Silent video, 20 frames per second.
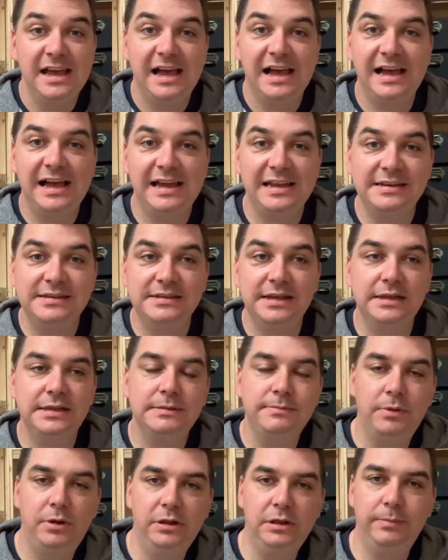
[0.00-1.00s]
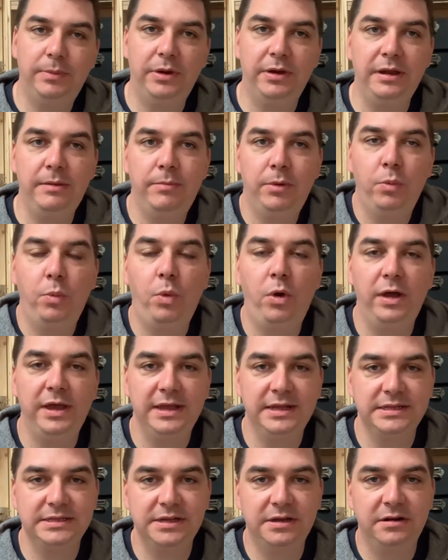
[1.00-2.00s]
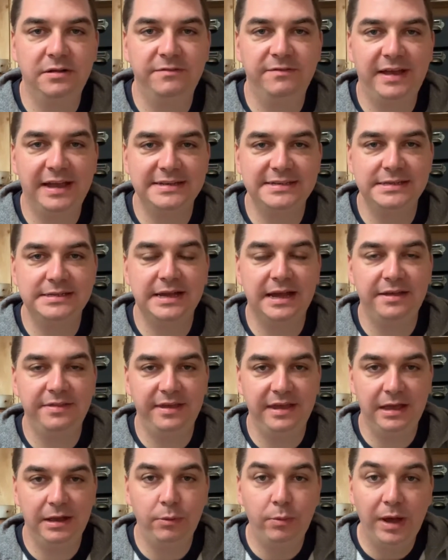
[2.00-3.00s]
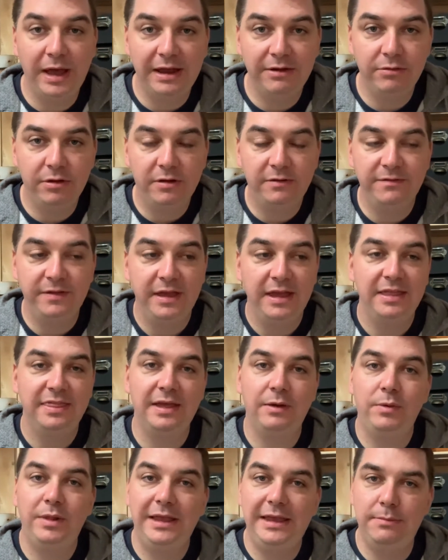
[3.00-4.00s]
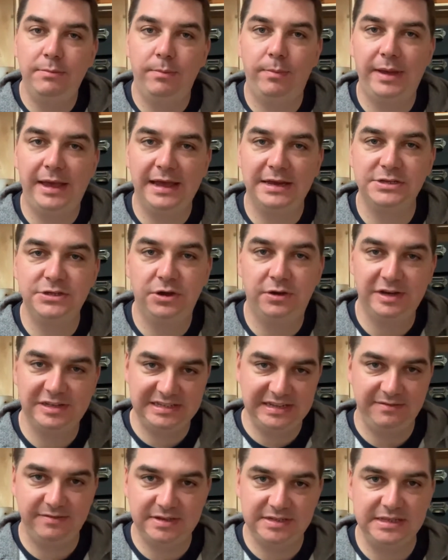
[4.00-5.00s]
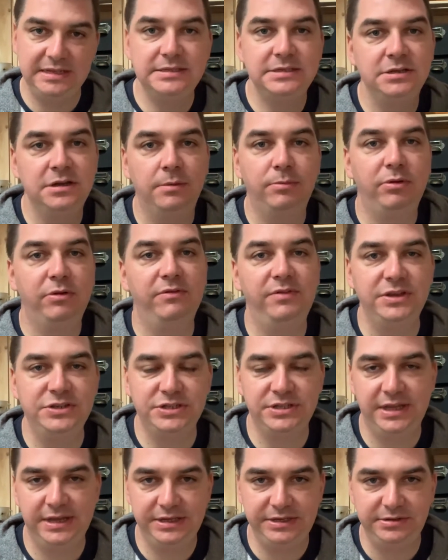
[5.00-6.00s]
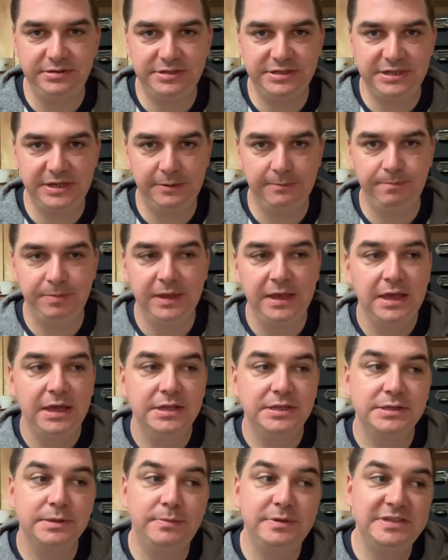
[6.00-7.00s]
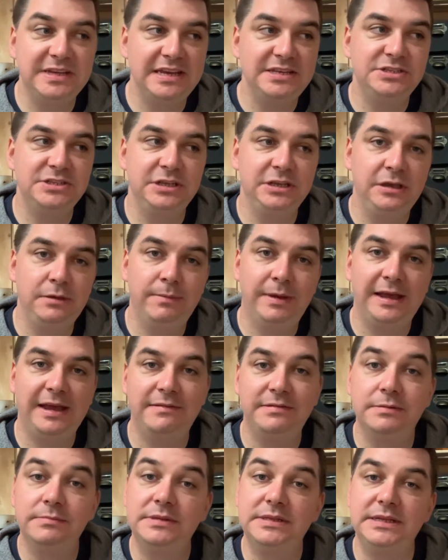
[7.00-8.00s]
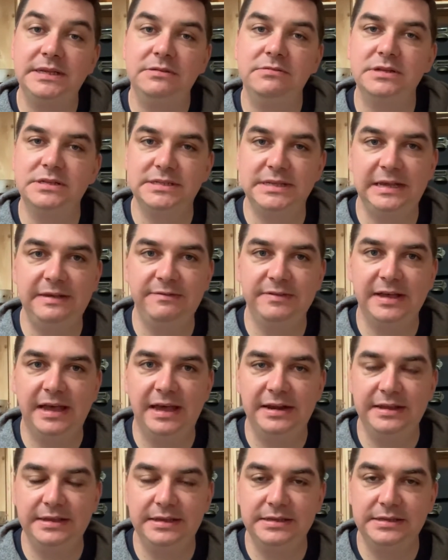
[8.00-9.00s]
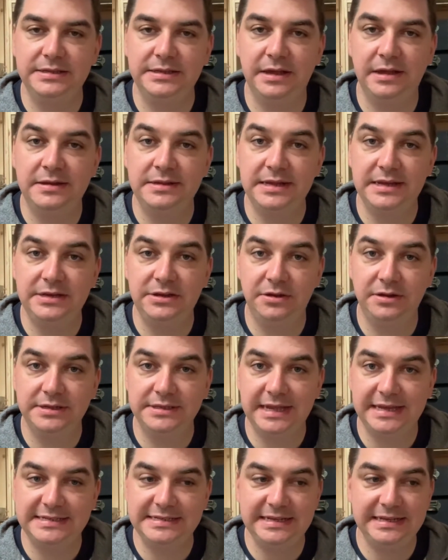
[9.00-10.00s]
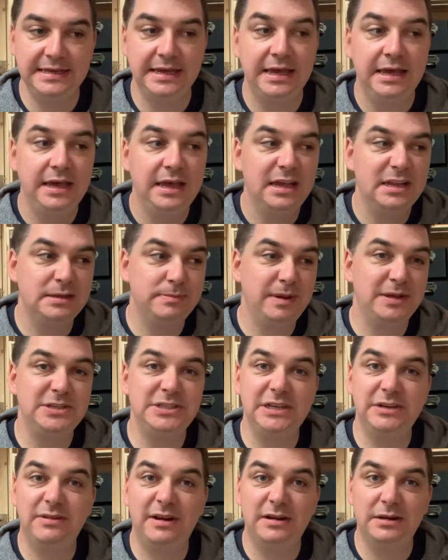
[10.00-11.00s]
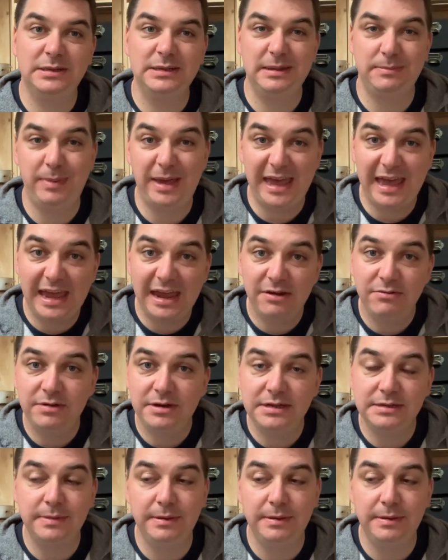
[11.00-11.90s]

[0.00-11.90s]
And a smaller point, but what external factors are they aware of that will impact your activities and your provision that you do? So potentially you might have some serious safeguarding concerns in your setting, especially around, say, parents.